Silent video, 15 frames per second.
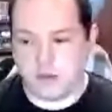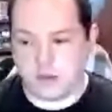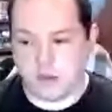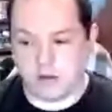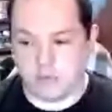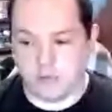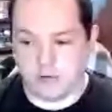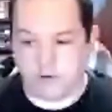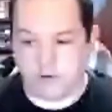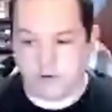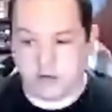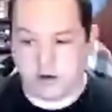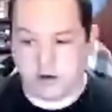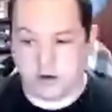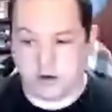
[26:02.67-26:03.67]
And you'll note
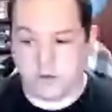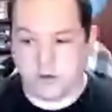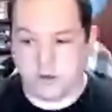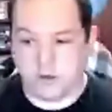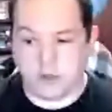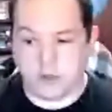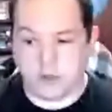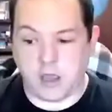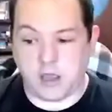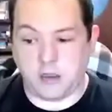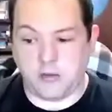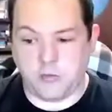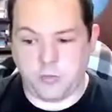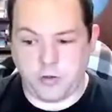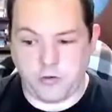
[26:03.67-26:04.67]
here, hey,
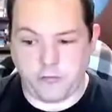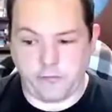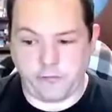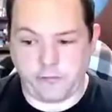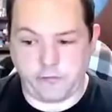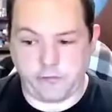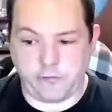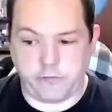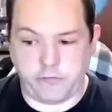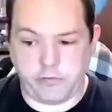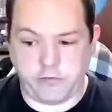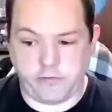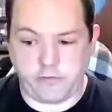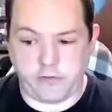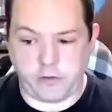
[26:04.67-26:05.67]
you post to
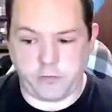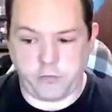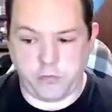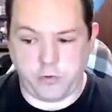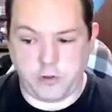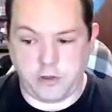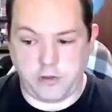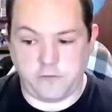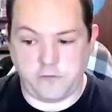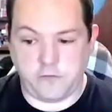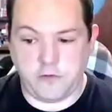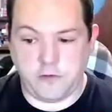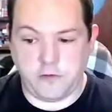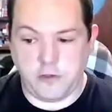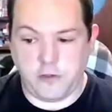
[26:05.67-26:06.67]
this endpoint
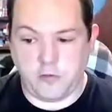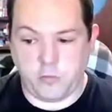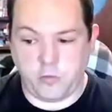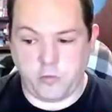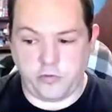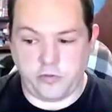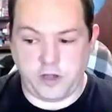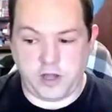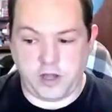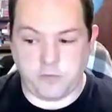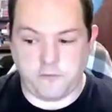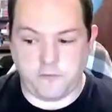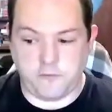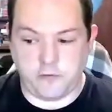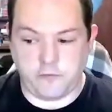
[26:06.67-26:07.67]
with the name
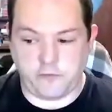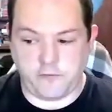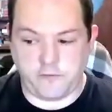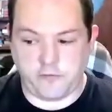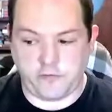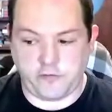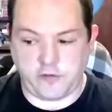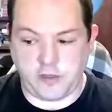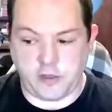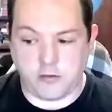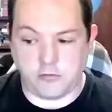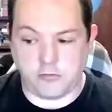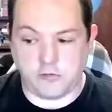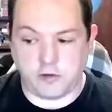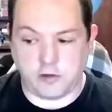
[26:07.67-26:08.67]
of your service
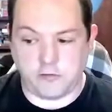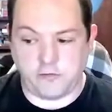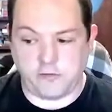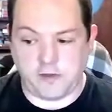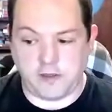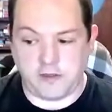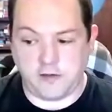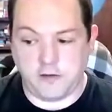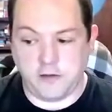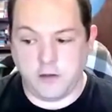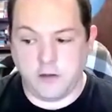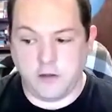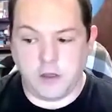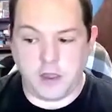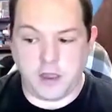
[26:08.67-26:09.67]
account, and you say,
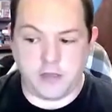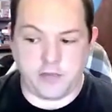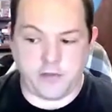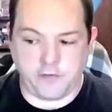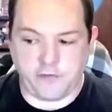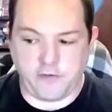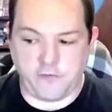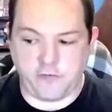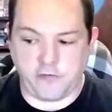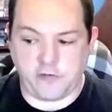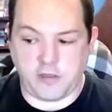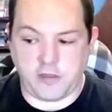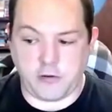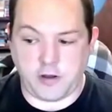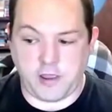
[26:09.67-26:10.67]
hey, that service
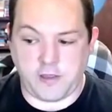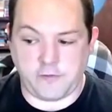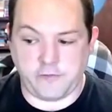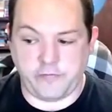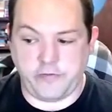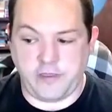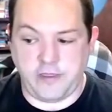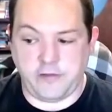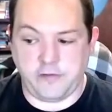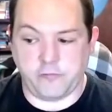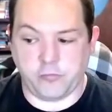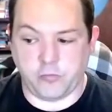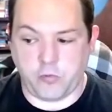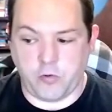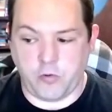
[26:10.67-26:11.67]
account has these
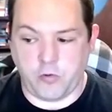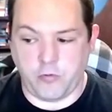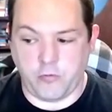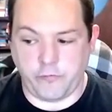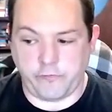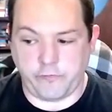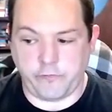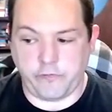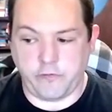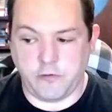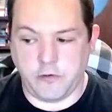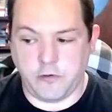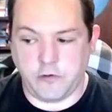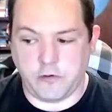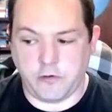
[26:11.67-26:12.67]
roles
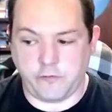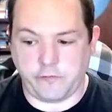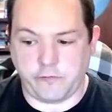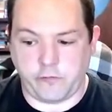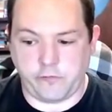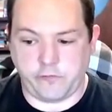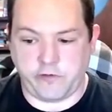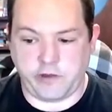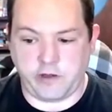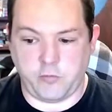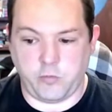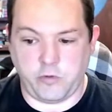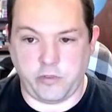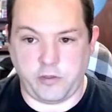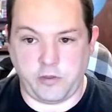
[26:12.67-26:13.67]
associated
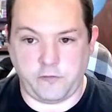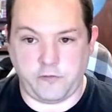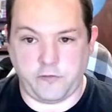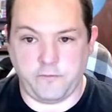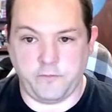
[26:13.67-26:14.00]
with it.